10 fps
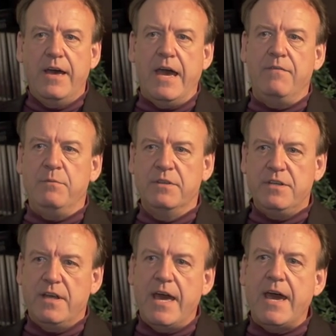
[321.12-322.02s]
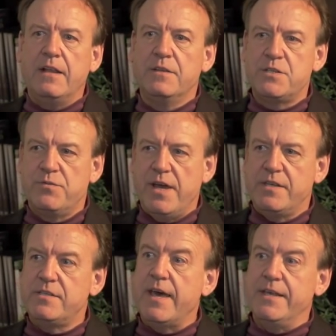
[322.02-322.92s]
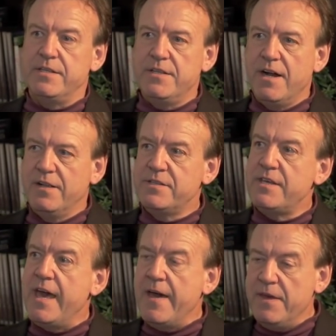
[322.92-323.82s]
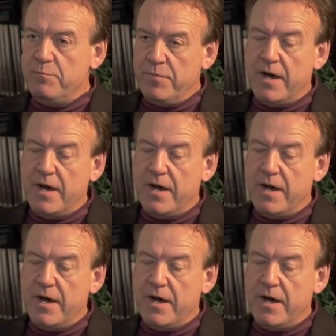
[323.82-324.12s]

have the ability to handle stress as adults and then